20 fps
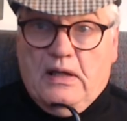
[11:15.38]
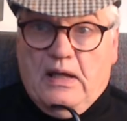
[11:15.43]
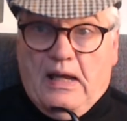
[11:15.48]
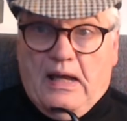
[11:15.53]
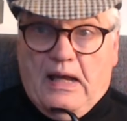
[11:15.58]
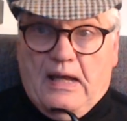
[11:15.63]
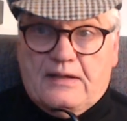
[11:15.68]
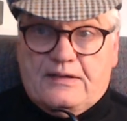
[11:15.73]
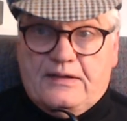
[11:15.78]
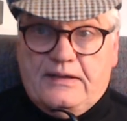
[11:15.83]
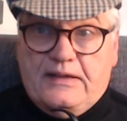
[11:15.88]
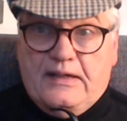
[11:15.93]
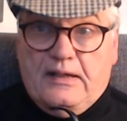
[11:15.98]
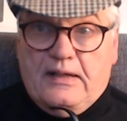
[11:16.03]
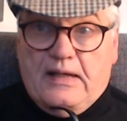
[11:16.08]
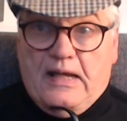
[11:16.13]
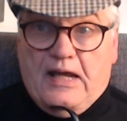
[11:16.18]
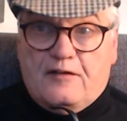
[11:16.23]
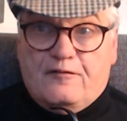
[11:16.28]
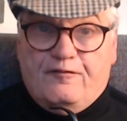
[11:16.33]
as he
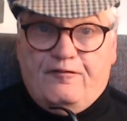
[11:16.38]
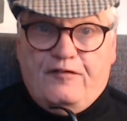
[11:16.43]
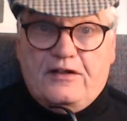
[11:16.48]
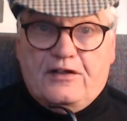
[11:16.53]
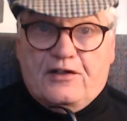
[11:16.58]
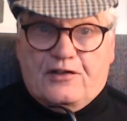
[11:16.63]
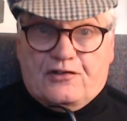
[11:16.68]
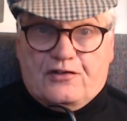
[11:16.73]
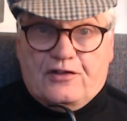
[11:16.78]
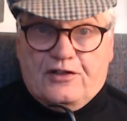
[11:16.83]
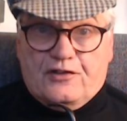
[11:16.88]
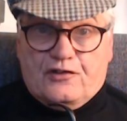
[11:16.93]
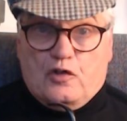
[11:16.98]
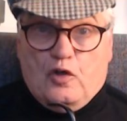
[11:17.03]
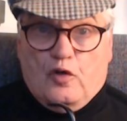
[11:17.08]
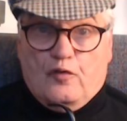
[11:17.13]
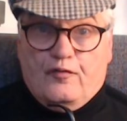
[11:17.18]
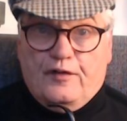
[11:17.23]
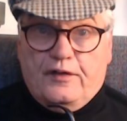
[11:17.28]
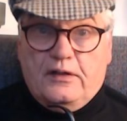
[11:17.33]
had finished his
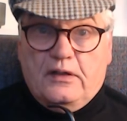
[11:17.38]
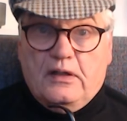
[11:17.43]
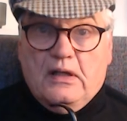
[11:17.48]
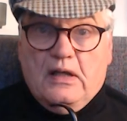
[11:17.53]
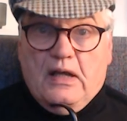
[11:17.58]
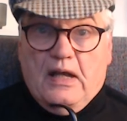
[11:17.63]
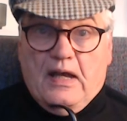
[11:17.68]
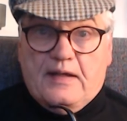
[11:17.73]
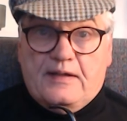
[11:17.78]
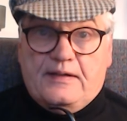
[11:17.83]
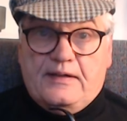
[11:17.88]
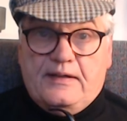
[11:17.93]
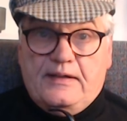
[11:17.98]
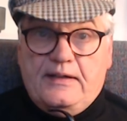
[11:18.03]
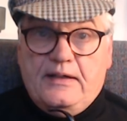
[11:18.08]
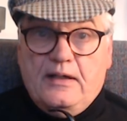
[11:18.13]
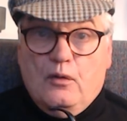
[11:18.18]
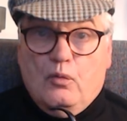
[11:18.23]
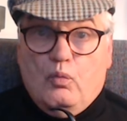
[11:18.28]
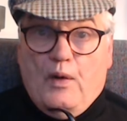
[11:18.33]
coffee as
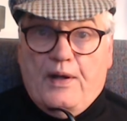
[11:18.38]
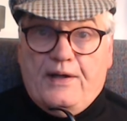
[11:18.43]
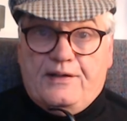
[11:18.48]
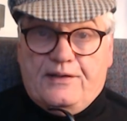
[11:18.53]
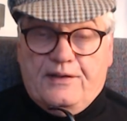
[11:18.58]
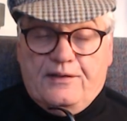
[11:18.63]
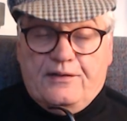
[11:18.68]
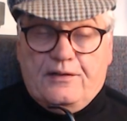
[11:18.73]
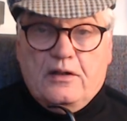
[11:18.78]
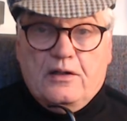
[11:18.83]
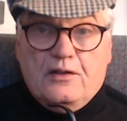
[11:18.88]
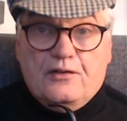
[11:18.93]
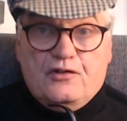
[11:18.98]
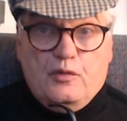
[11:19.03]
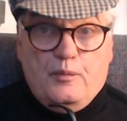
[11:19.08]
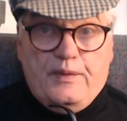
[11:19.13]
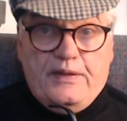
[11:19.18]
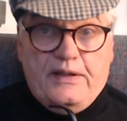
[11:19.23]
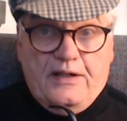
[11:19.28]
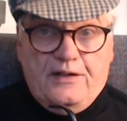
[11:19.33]
he waited to
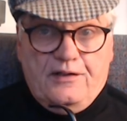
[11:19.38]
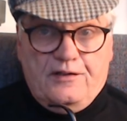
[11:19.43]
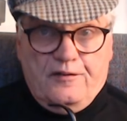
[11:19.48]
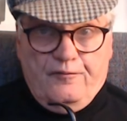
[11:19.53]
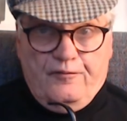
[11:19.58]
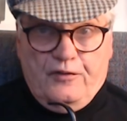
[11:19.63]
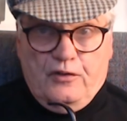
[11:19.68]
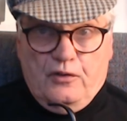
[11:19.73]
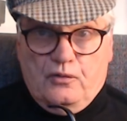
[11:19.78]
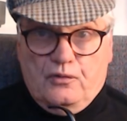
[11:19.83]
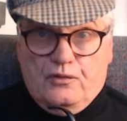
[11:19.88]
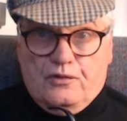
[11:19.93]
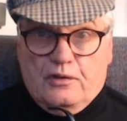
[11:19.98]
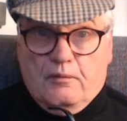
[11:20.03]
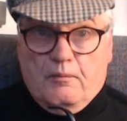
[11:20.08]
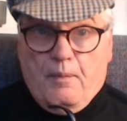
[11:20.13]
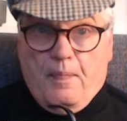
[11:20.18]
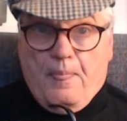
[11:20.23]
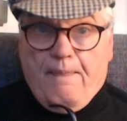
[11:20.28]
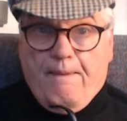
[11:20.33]
be interviewed.
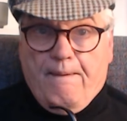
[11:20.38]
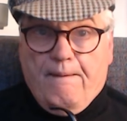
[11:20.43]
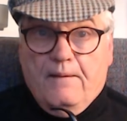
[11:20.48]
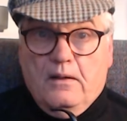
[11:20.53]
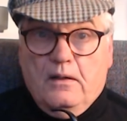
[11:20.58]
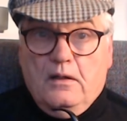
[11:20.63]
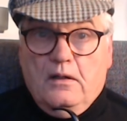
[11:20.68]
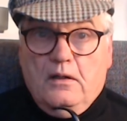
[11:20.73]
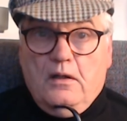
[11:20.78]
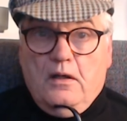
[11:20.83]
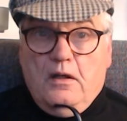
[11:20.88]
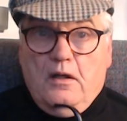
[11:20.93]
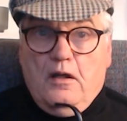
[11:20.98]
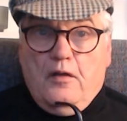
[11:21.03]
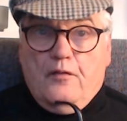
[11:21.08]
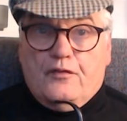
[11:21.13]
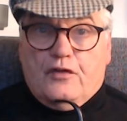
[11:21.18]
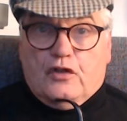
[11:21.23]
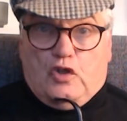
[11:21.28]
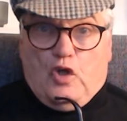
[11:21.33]

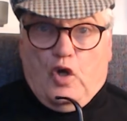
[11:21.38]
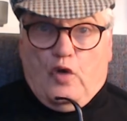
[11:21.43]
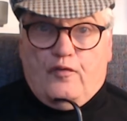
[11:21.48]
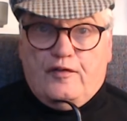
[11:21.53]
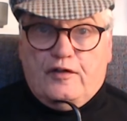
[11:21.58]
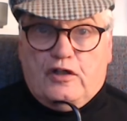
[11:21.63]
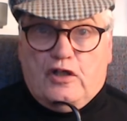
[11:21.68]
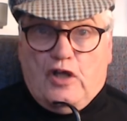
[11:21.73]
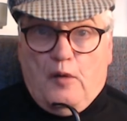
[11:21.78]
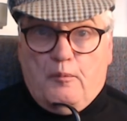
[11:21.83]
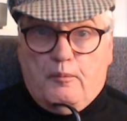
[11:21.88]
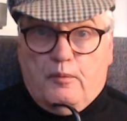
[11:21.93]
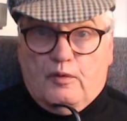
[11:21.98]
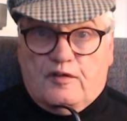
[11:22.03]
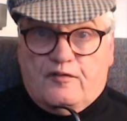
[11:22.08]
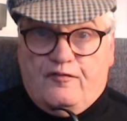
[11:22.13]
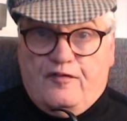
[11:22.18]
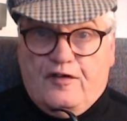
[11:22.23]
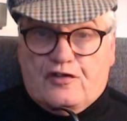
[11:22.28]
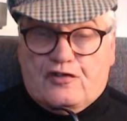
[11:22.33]
The coffee cup
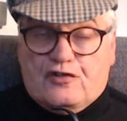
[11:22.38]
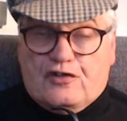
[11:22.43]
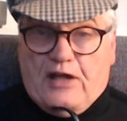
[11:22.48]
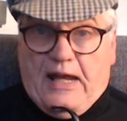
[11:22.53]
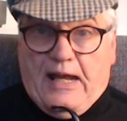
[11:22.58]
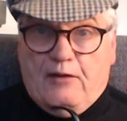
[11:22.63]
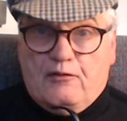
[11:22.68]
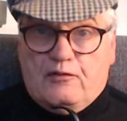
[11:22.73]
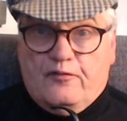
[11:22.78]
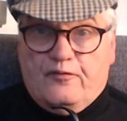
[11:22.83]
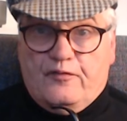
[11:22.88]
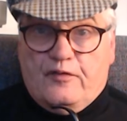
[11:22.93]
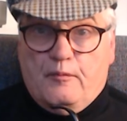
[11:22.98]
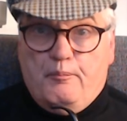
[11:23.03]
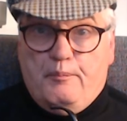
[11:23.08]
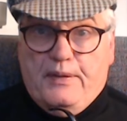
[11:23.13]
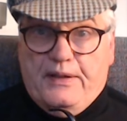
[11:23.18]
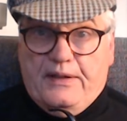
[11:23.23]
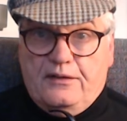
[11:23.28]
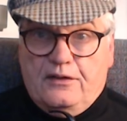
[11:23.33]
was fished out of the
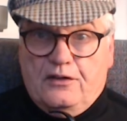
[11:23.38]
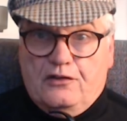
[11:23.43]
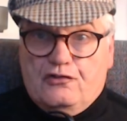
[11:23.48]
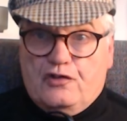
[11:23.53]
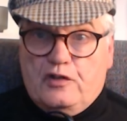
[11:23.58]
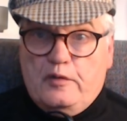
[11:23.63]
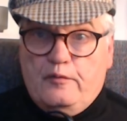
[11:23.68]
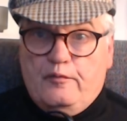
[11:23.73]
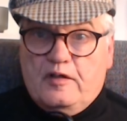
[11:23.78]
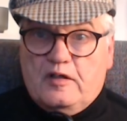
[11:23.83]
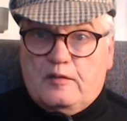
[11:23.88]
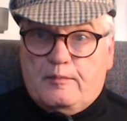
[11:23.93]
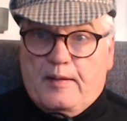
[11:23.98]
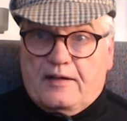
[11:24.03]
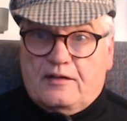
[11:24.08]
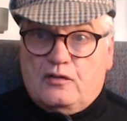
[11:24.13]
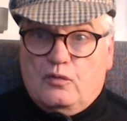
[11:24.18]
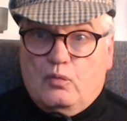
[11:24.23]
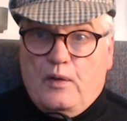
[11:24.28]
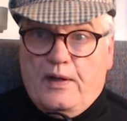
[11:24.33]
bin, and Chief
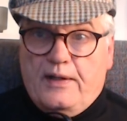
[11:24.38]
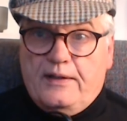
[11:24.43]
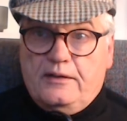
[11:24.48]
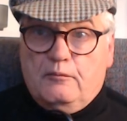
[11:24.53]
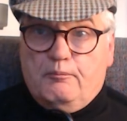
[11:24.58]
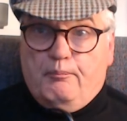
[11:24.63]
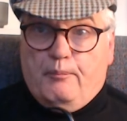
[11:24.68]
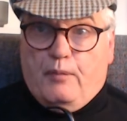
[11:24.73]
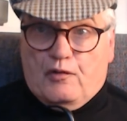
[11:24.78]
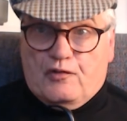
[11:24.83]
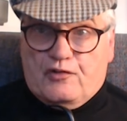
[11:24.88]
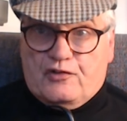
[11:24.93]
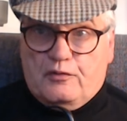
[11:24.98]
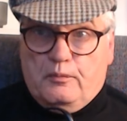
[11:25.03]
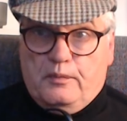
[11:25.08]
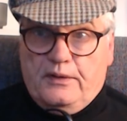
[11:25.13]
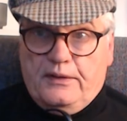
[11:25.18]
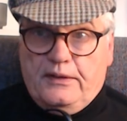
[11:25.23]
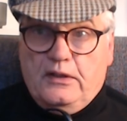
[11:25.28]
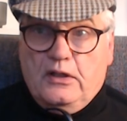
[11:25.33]
Inspector Wayne
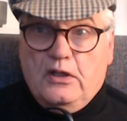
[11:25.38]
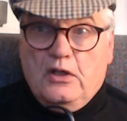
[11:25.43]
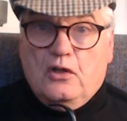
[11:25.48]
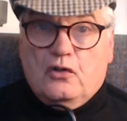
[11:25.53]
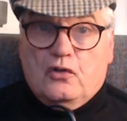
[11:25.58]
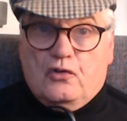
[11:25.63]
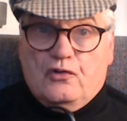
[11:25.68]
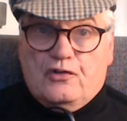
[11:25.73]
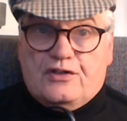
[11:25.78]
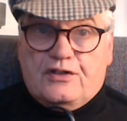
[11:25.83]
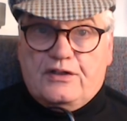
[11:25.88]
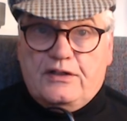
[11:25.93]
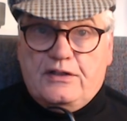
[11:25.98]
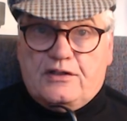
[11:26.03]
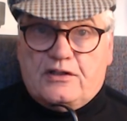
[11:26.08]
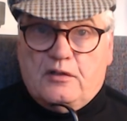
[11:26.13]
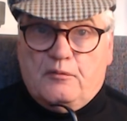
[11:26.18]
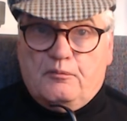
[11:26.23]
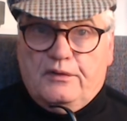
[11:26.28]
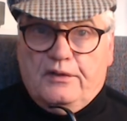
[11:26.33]
possibly could see
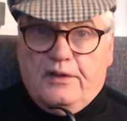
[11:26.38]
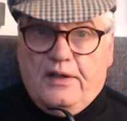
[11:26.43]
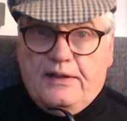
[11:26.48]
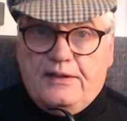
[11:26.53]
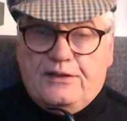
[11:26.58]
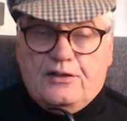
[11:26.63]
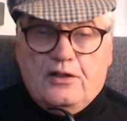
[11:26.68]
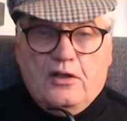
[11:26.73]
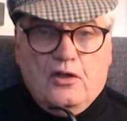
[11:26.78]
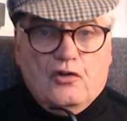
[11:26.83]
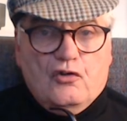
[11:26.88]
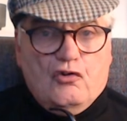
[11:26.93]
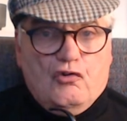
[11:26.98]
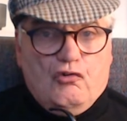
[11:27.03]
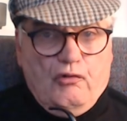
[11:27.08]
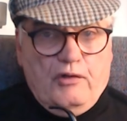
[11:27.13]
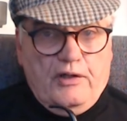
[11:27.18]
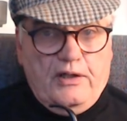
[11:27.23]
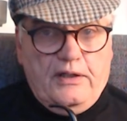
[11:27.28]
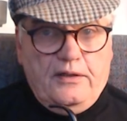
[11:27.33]
some light
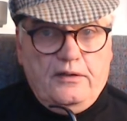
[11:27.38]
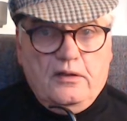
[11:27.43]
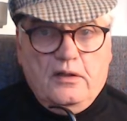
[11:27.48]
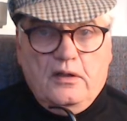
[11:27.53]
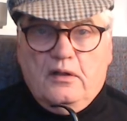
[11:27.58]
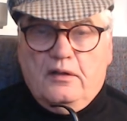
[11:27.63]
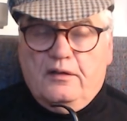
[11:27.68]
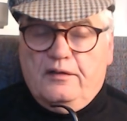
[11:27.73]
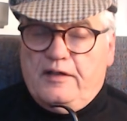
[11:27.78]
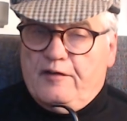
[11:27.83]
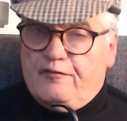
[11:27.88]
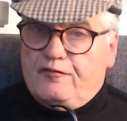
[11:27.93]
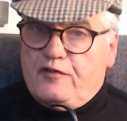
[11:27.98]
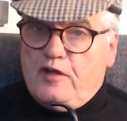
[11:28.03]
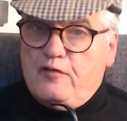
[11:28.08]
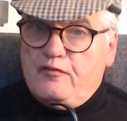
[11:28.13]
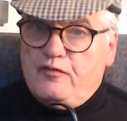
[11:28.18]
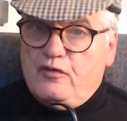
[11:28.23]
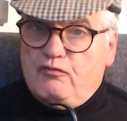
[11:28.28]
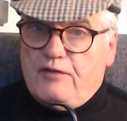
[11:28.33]
green
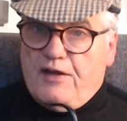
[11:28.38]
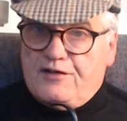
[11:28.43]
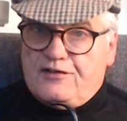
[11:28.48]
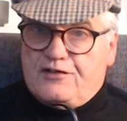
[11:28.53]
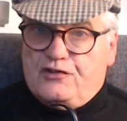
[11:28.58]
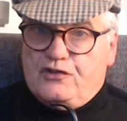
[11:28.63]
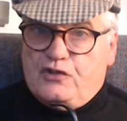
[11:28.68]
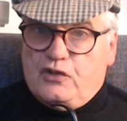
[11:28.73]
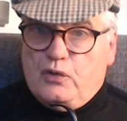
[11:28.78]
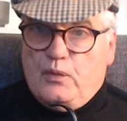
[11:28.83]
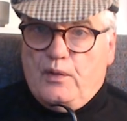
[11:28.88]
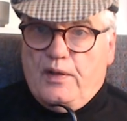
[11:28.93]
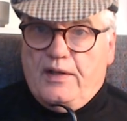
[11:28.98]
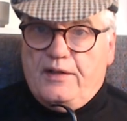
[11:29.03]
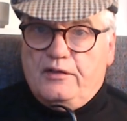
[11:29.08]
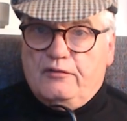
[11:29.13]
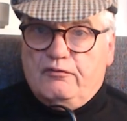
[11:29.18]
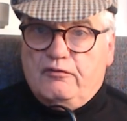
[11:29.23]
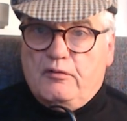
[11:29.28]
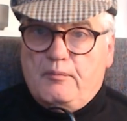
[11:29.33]
leftover residue in
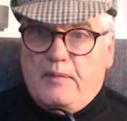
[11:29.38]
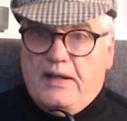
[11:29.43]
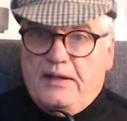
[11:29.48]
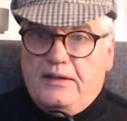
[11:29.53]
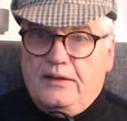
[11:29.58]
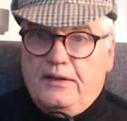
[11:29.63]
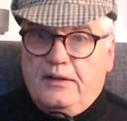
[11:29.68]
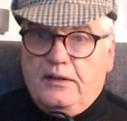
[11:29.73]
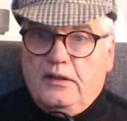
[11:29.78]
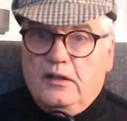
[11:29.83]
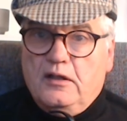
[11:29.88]
the remaining